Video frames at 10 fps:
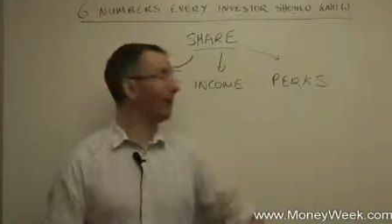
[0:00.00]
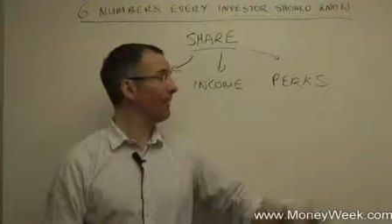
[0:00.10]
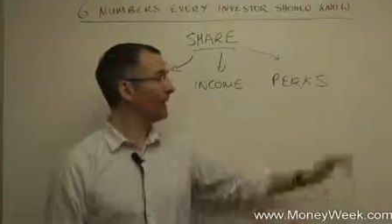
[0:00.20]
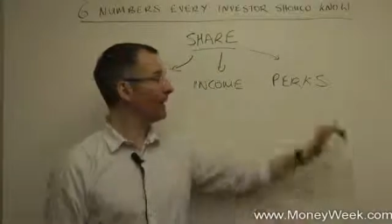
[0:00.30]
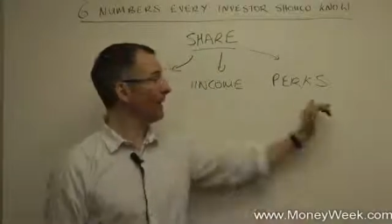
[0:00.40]

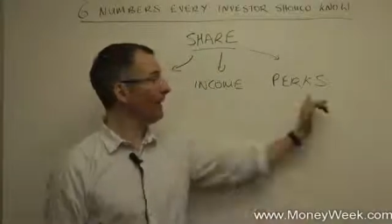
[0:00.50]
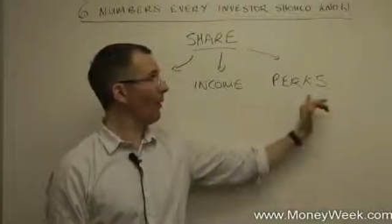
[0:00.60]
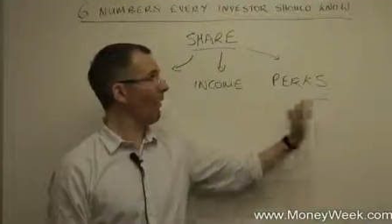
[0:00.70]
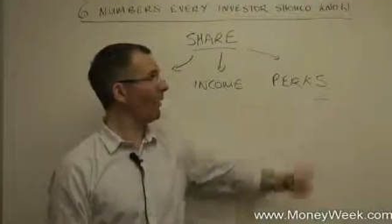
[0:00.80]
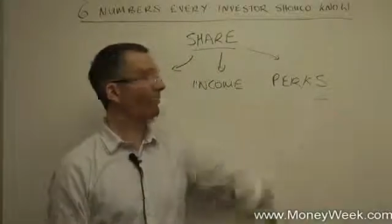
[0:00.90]
basically
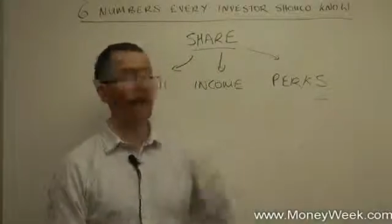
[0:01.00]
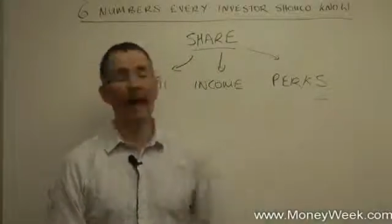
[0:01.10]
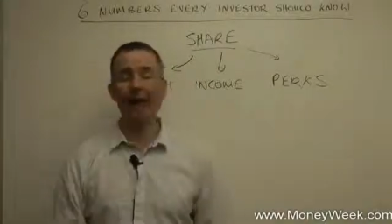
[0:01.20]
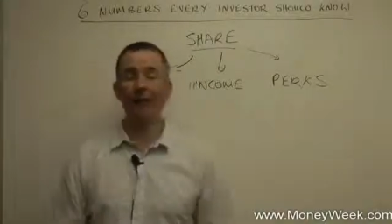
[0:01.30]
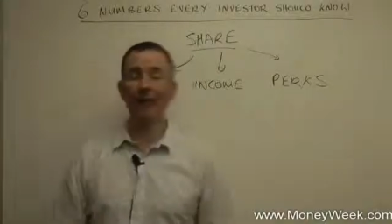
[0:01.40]
comments
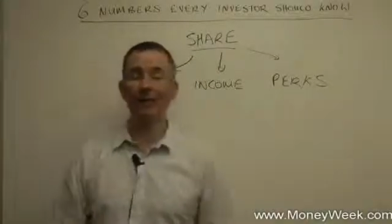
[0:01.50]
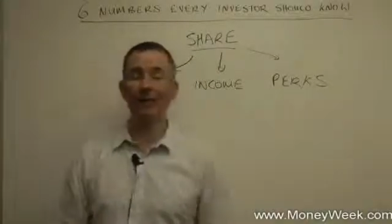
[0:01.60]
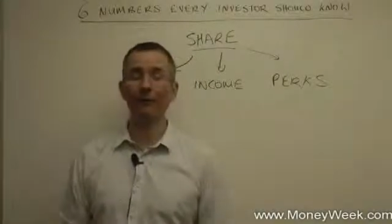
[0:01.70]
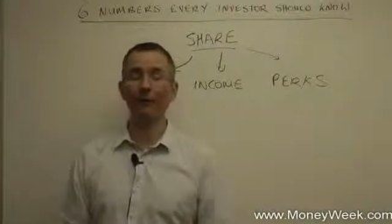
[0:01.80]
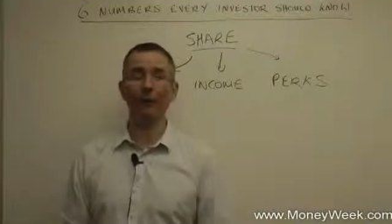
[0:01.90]
at that
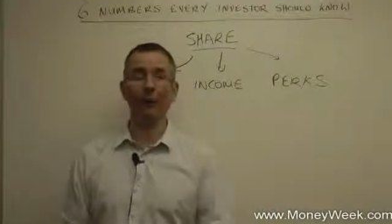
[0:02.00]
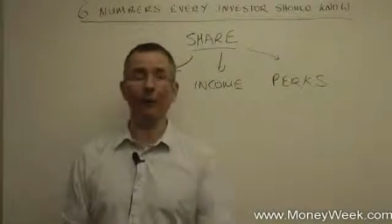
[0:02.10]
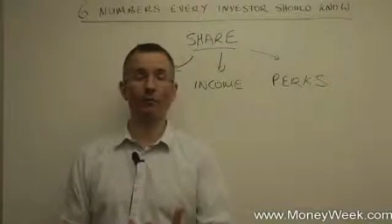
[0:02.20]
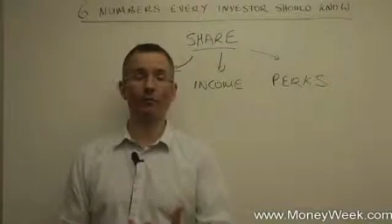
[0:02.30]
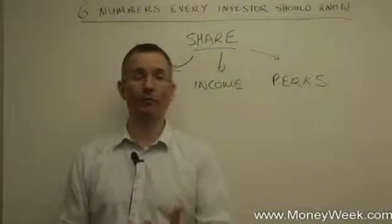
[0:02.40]
meeting
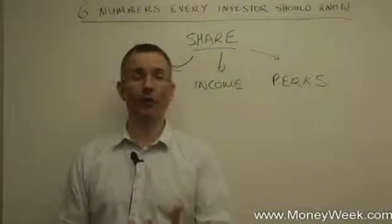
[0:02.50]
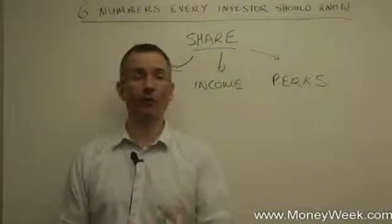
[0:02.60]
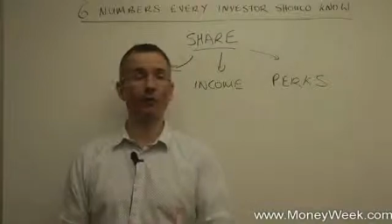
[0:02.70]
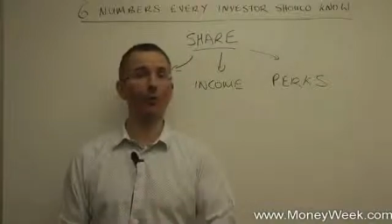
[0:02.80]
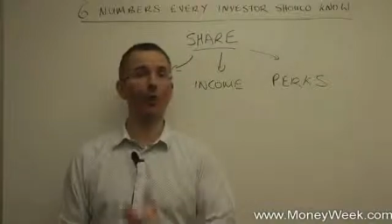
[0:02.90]
on, for
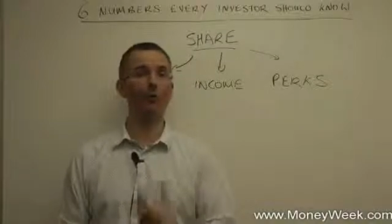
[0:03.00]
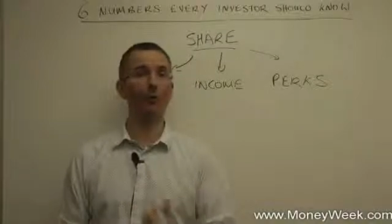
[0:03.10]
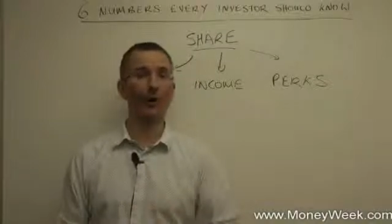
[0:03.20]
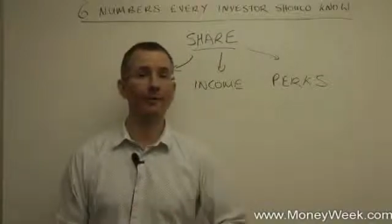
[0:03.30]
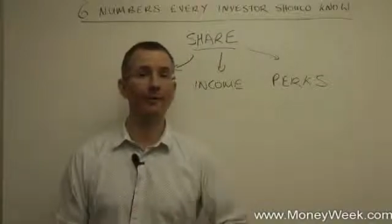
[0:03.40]
example,
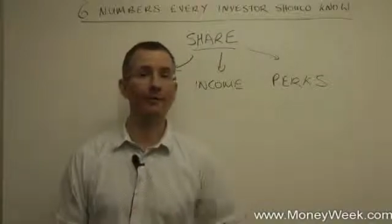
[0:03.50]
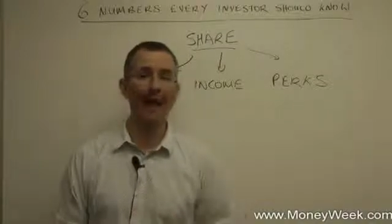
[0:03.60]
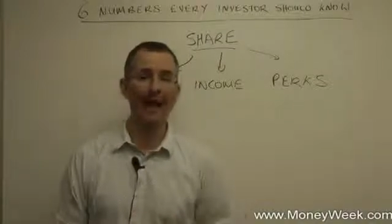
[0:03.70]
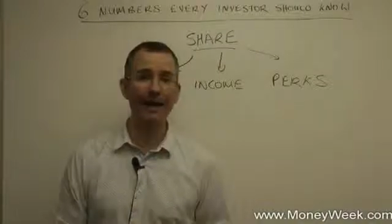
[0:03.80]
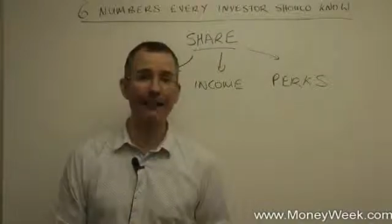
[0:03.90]
directors'
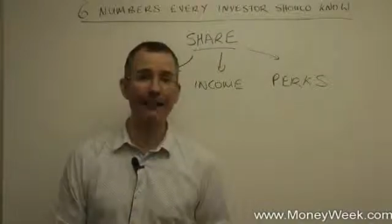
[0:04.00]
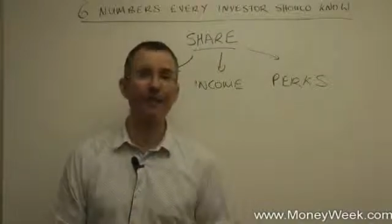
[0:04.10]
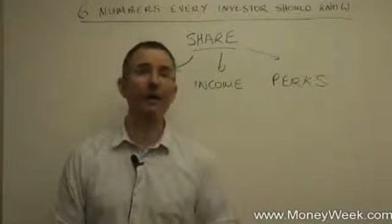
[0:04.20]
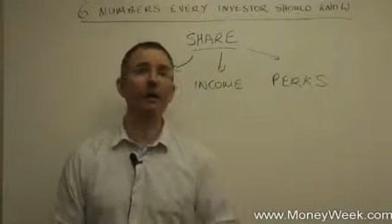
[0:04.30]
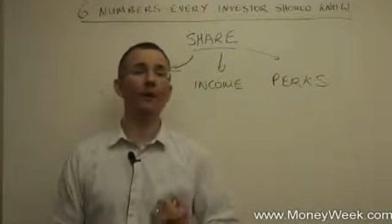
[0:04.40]
pay.
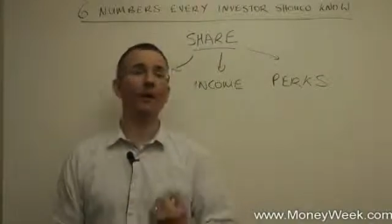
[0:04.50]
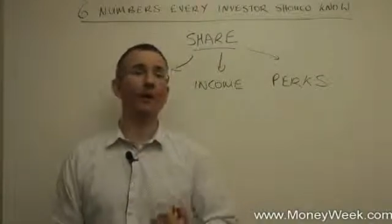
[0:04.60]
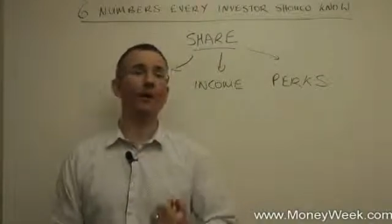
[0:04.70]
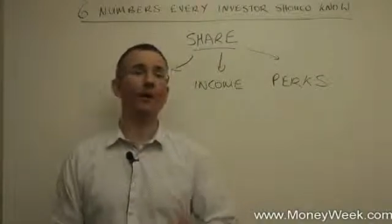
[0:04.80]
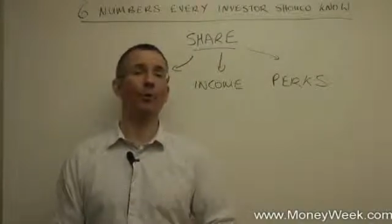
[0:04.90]
And
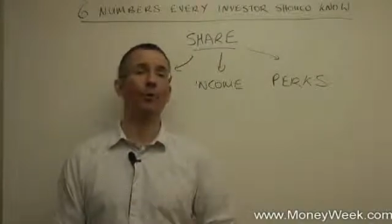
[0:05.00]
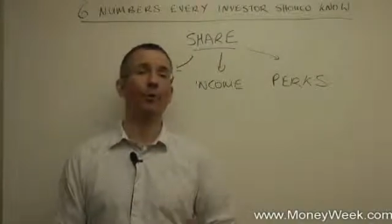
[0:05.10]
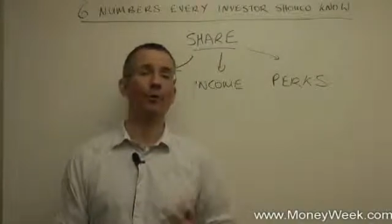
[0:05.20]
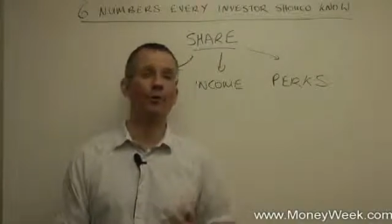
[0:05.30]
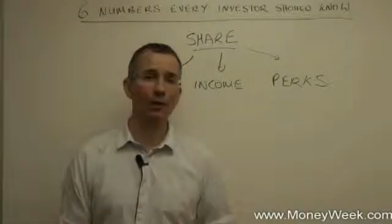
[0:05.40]
more people
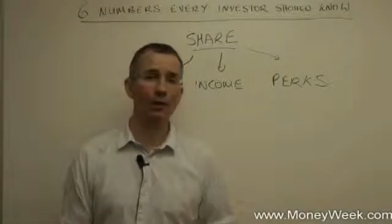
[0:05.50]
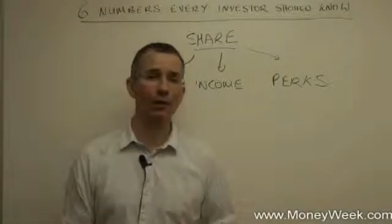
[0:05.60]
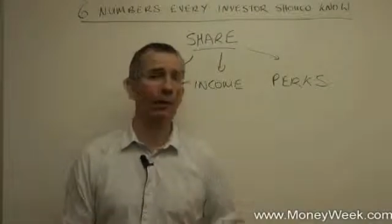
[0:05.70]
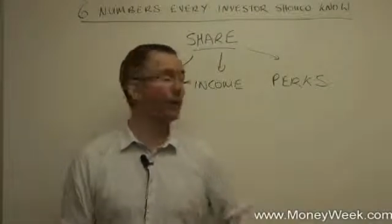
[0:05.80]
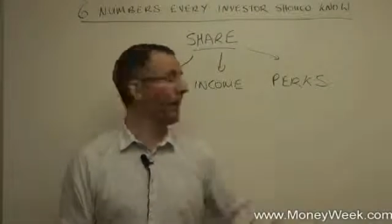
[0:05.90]

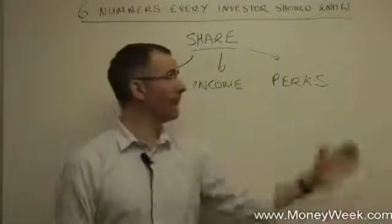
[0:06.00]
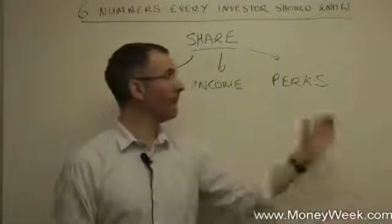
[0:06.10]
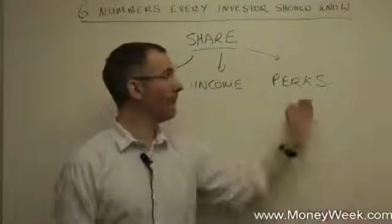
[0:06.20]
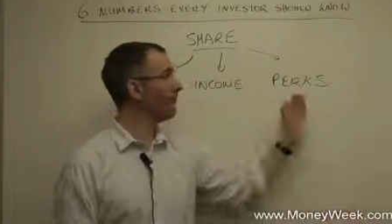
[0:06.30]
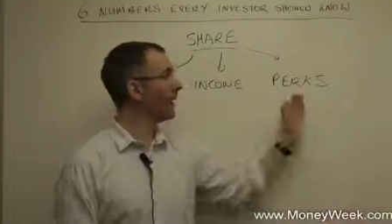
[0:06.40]
should. That's
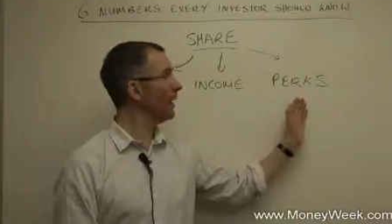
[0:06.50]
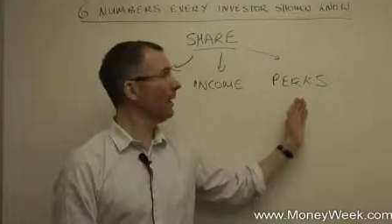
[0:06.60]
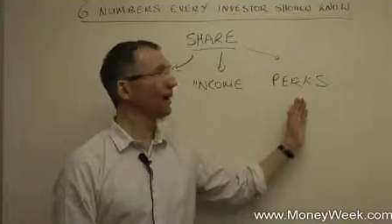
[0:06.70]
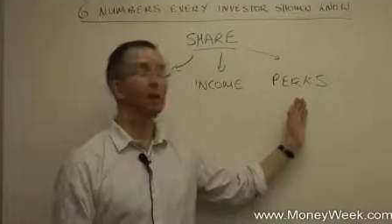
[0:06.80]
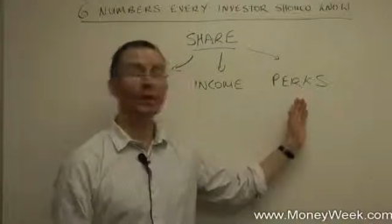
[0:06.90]
another
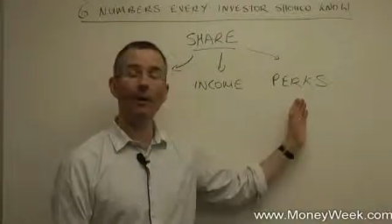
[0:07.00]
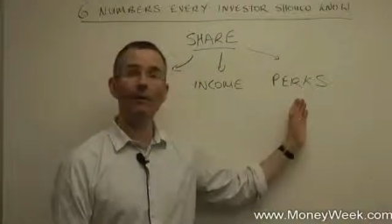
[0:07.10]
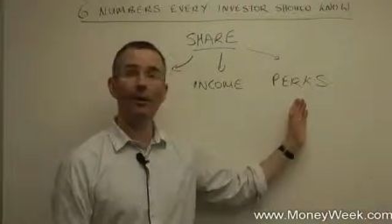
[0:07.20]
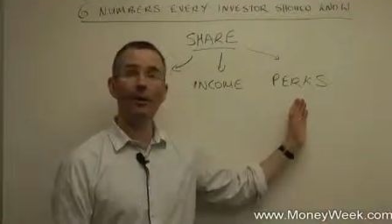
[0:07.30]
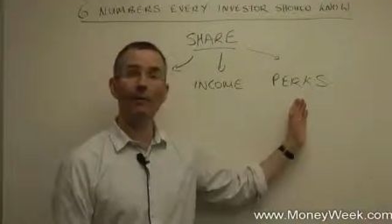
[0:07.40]
perk of being a